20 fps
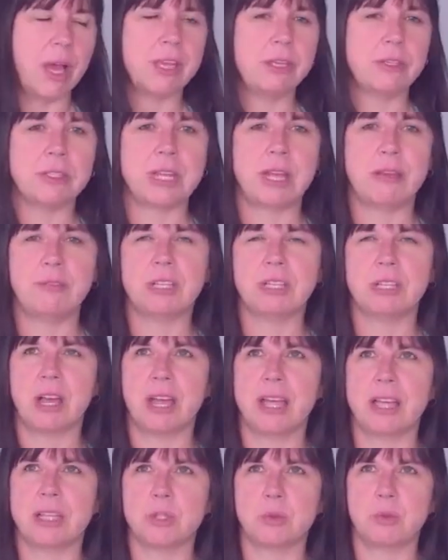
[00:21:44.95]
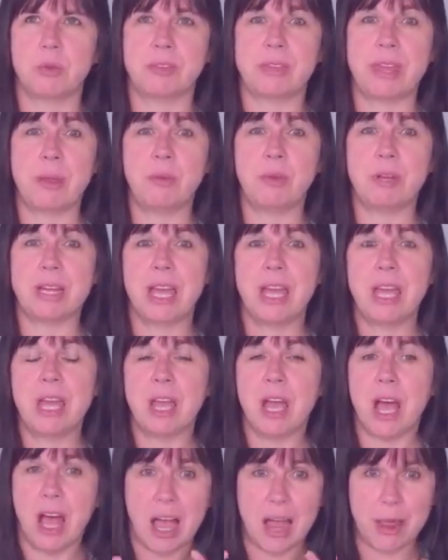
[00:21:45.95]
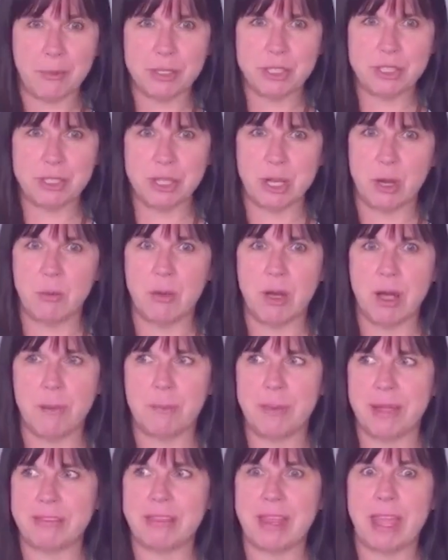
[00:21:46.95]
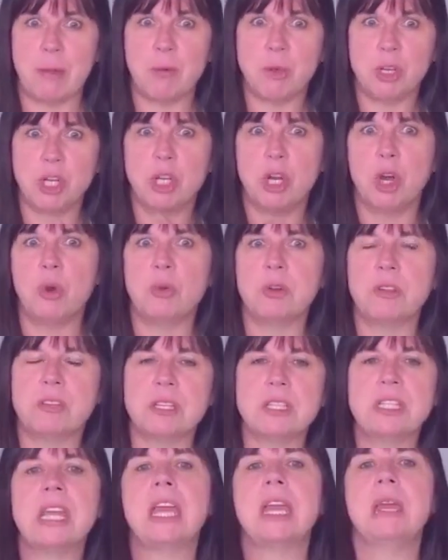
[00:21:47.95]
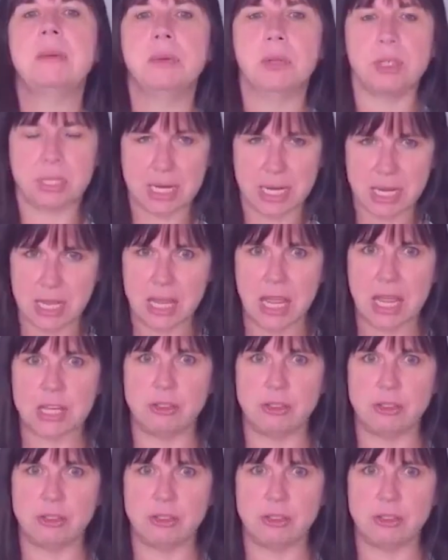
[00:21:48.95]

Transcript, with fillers: I used to have clients where they would I would show up and they would go to the table and